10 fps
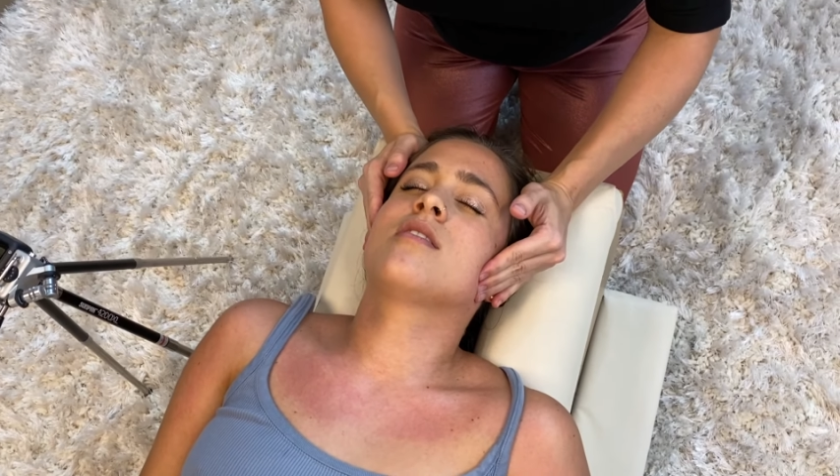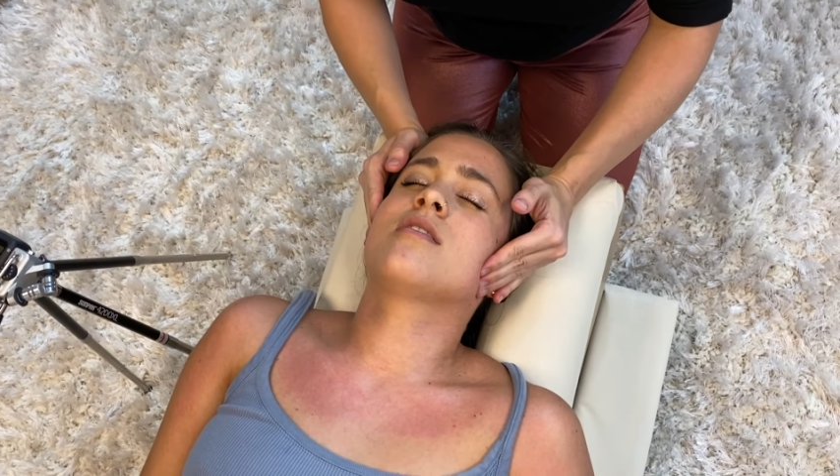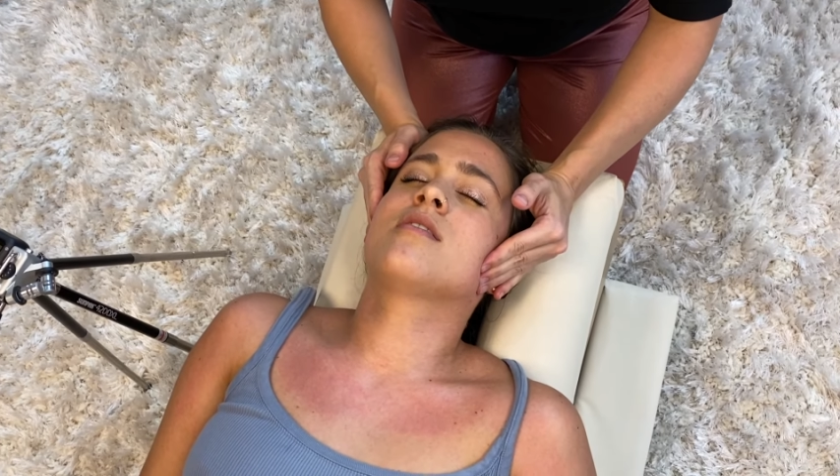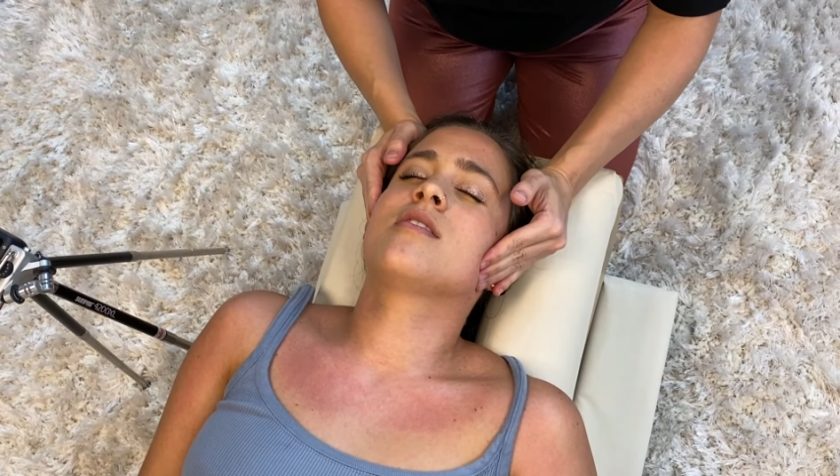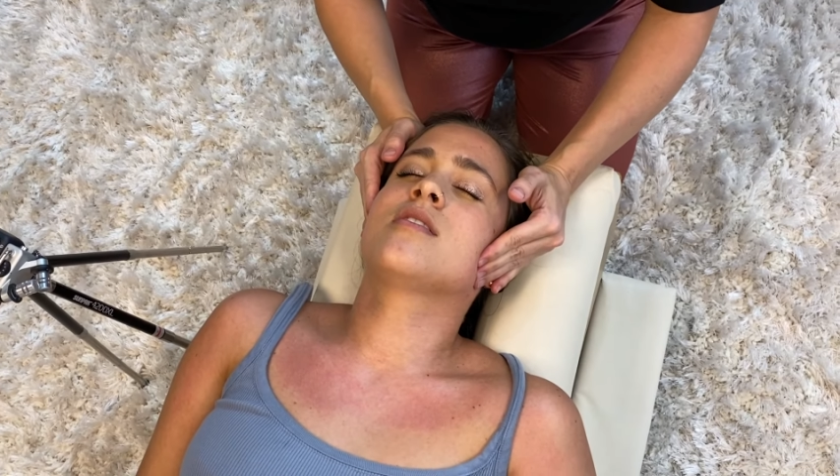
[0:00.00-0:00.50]

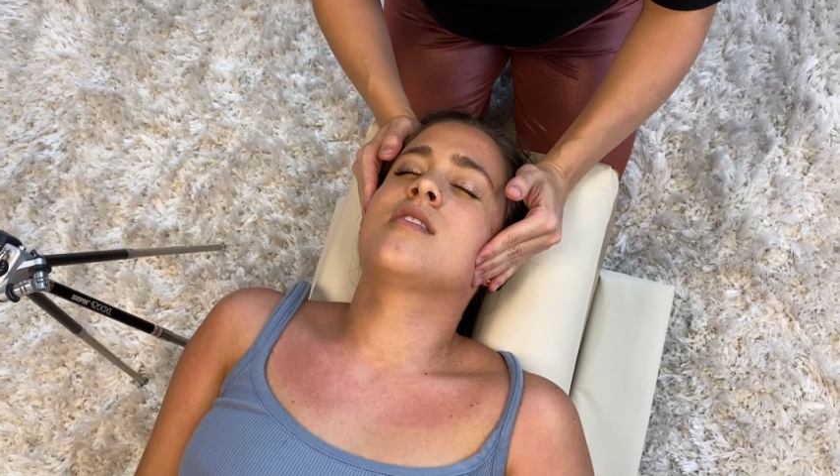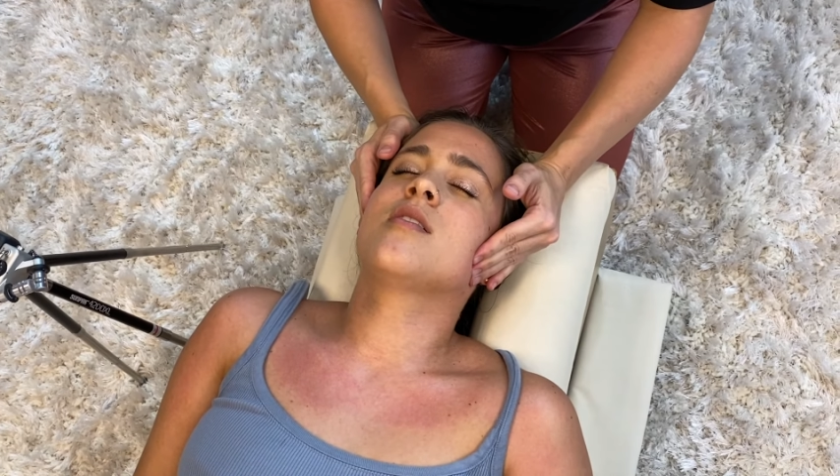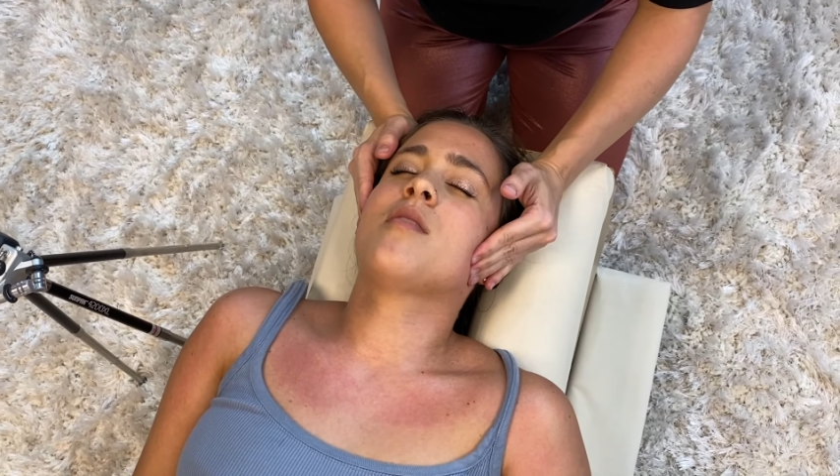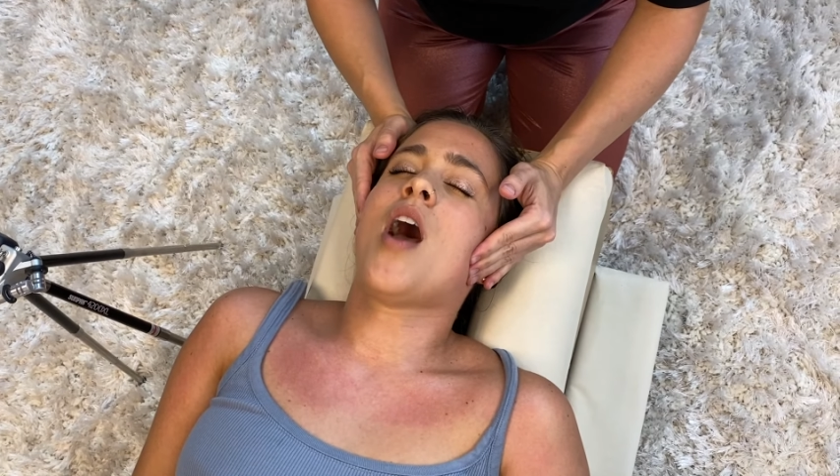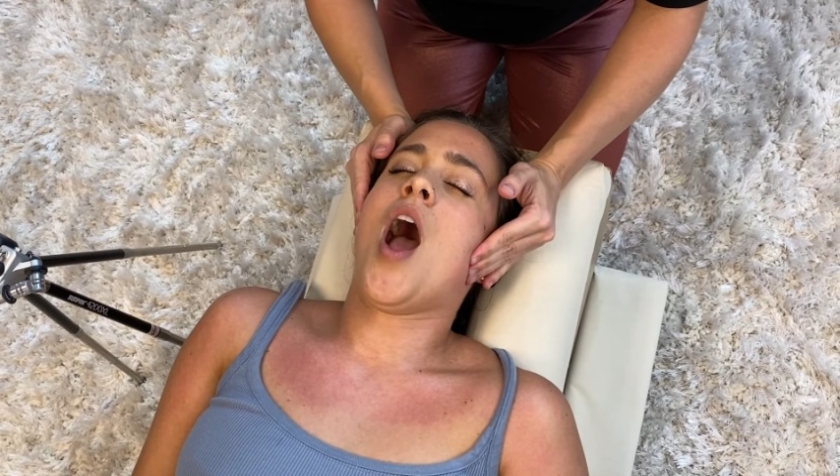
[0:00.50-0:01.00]
So open um,
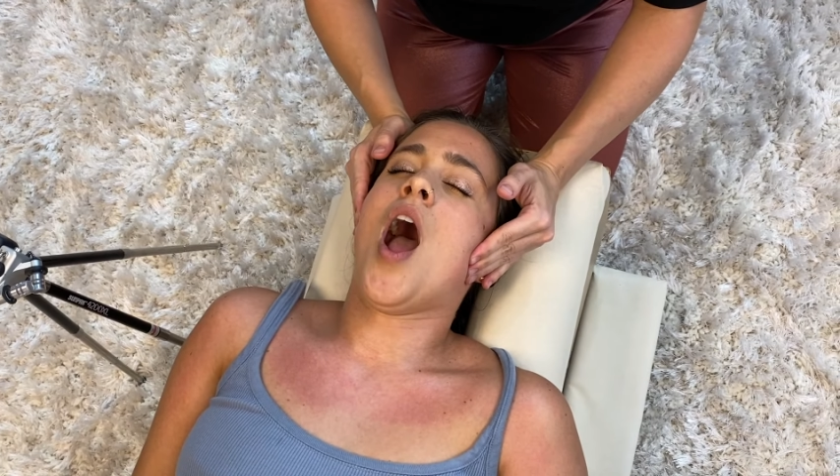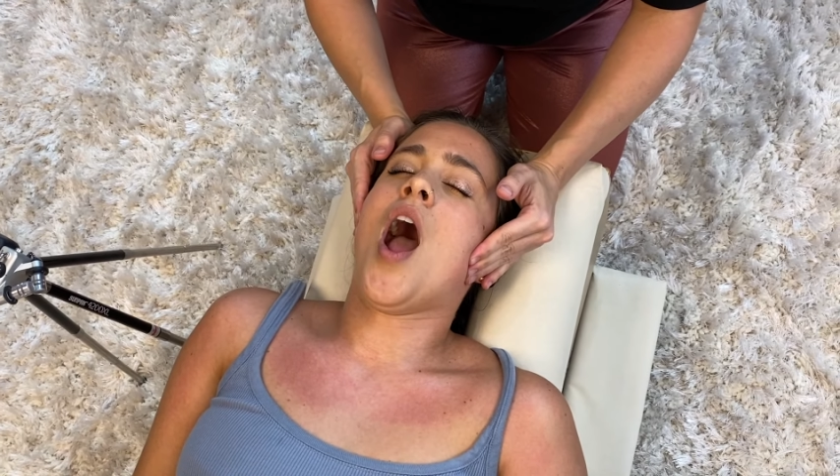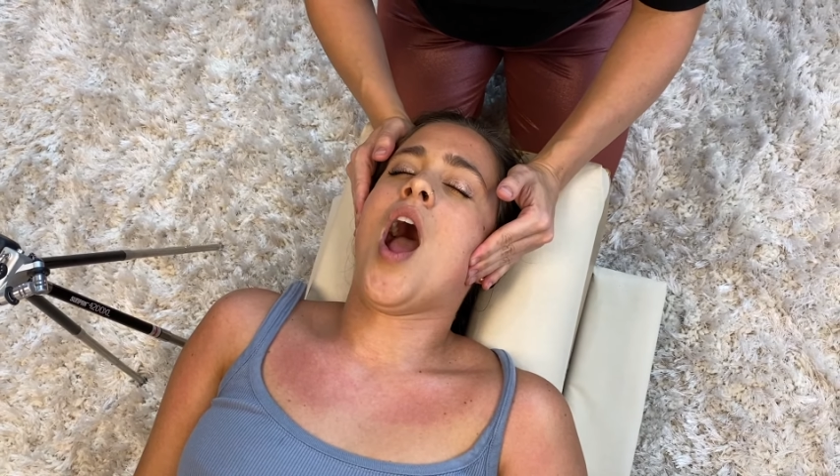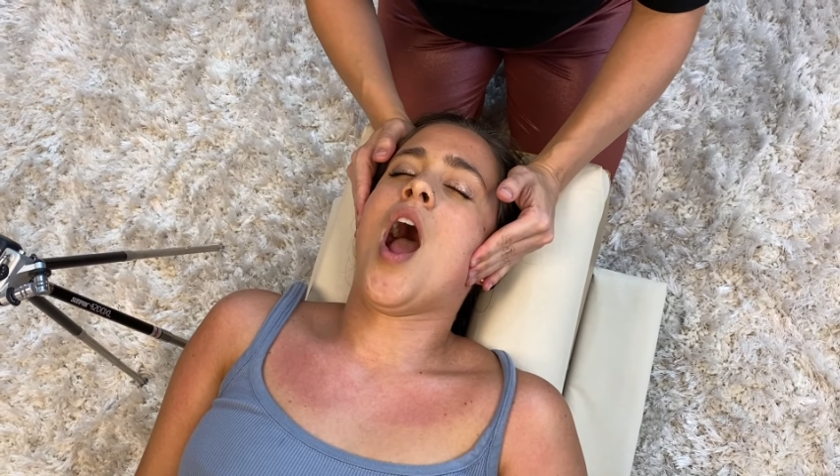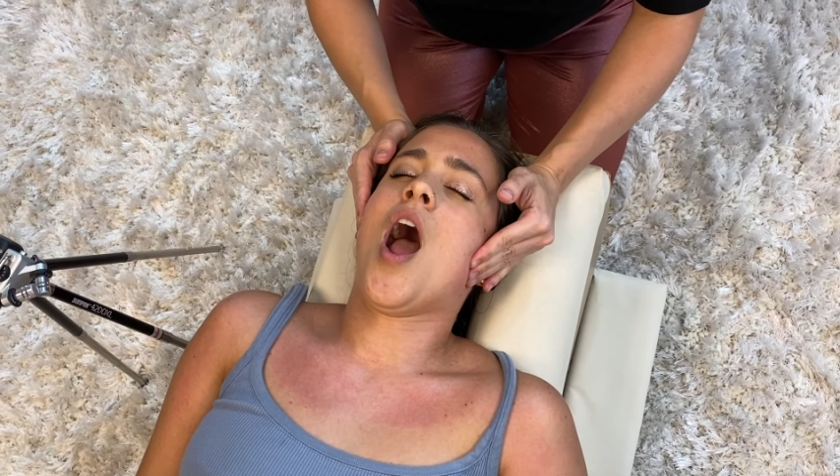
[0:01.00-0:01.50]
up,
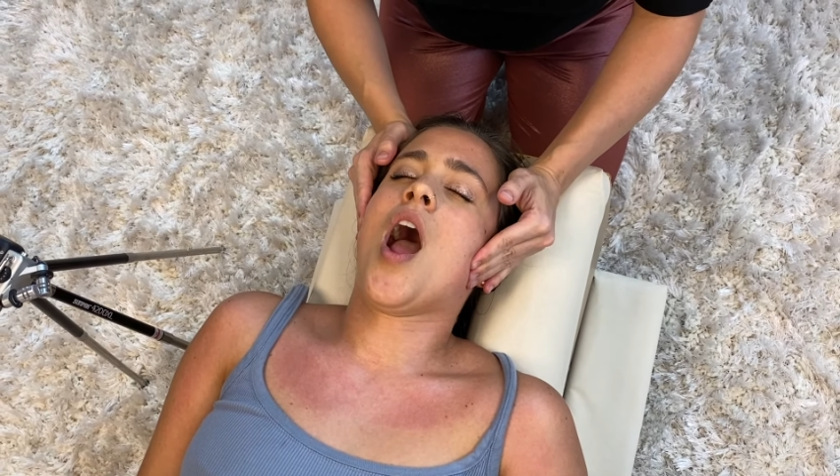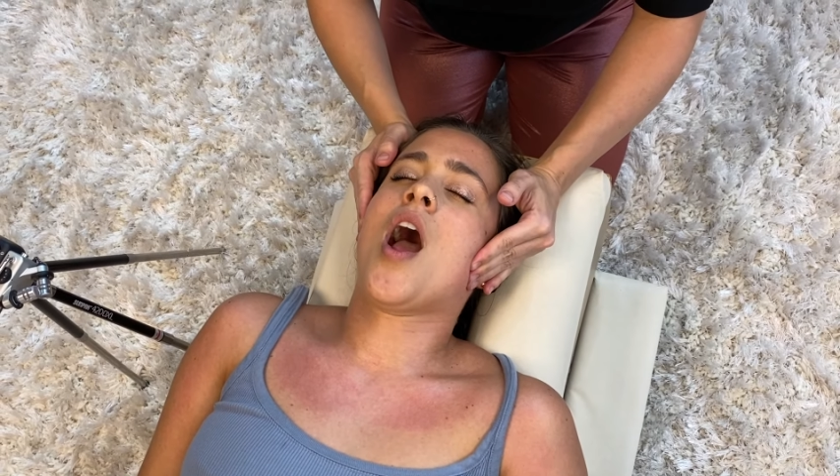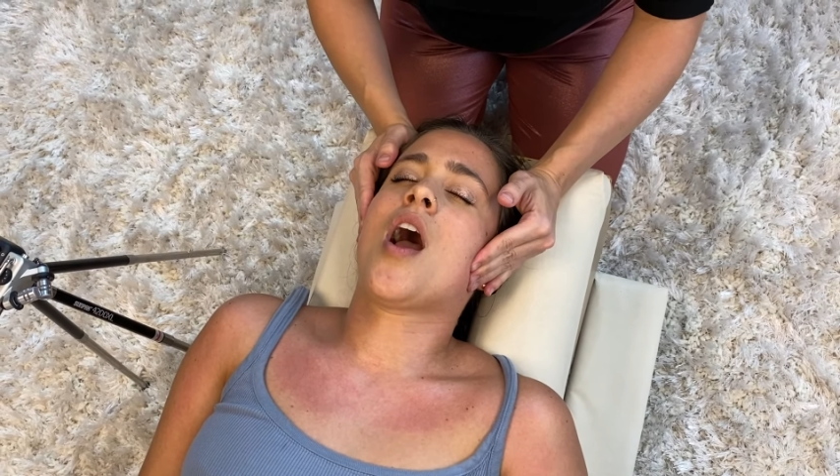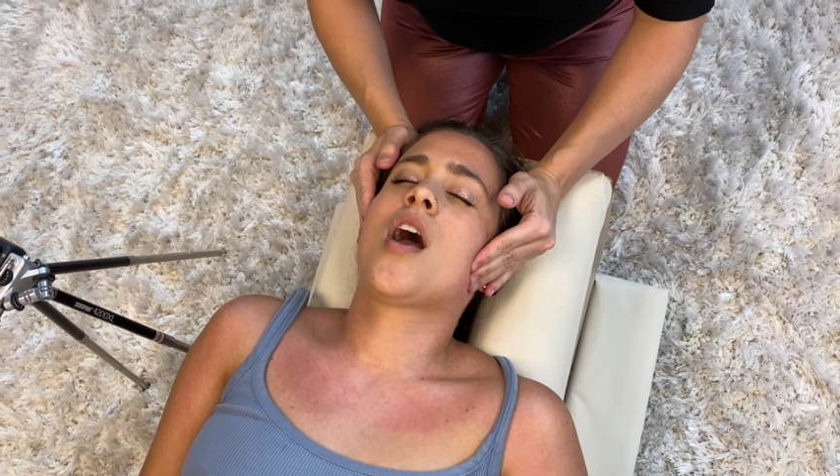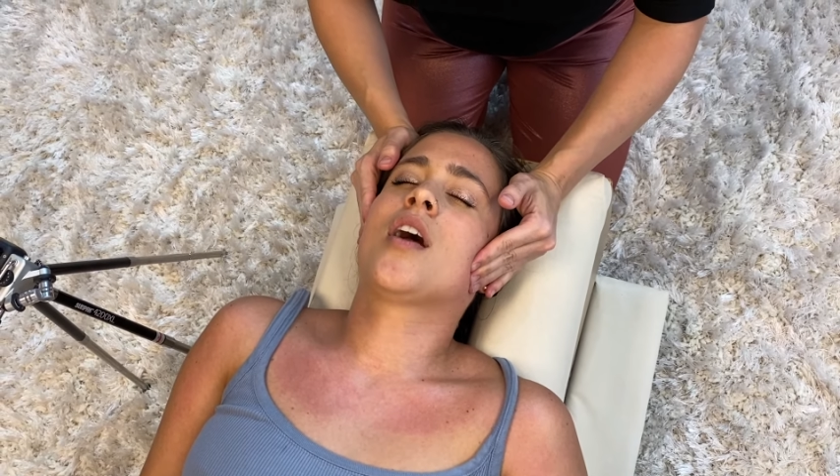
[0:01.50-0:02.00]

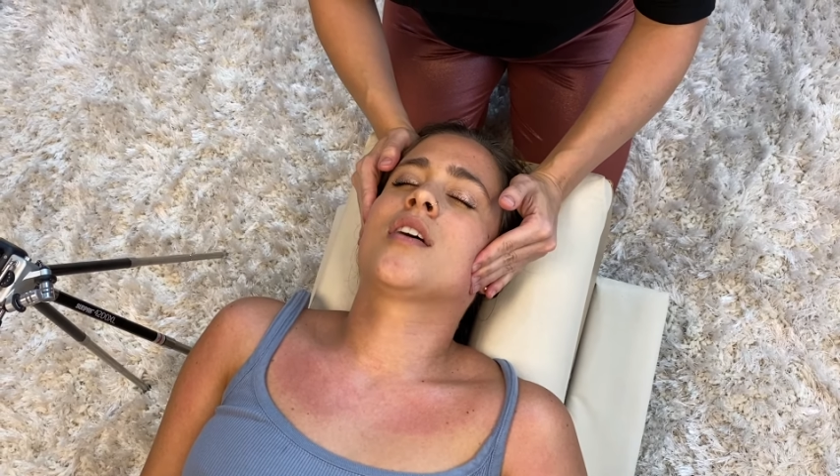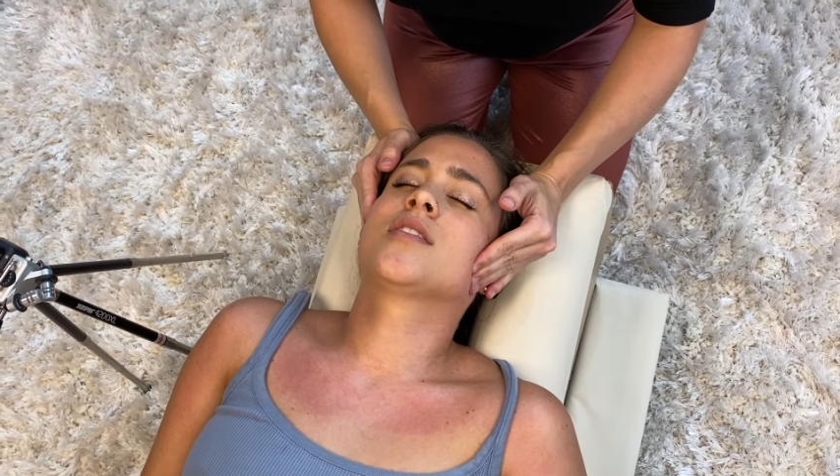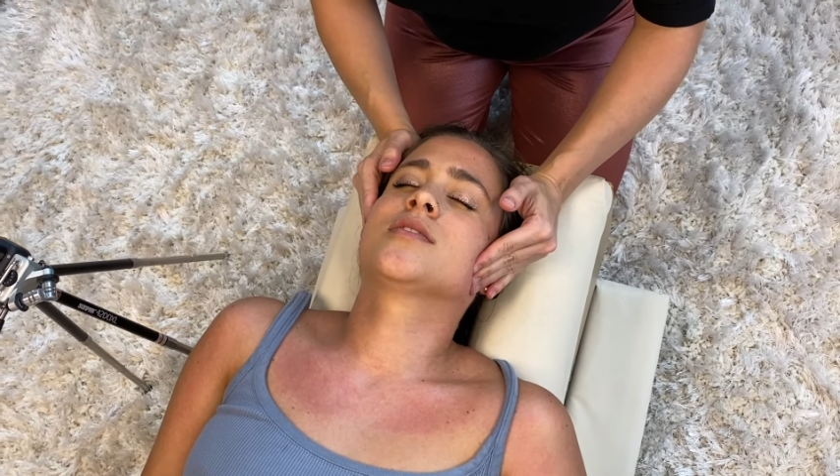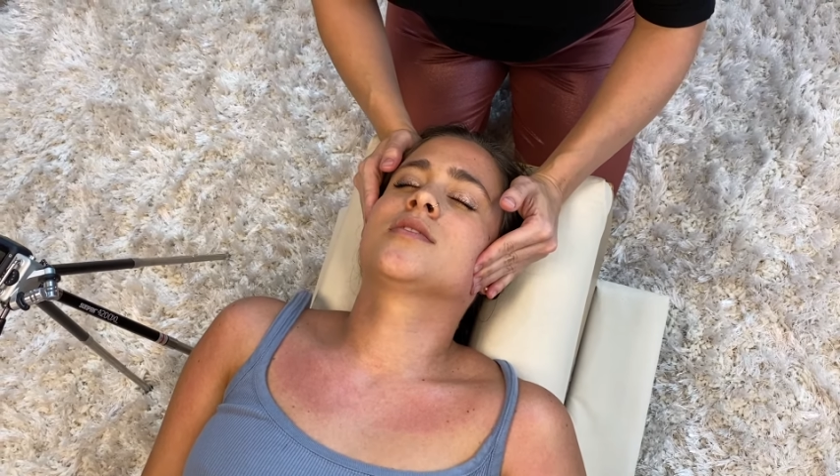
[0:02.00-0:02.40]
and oh, it feels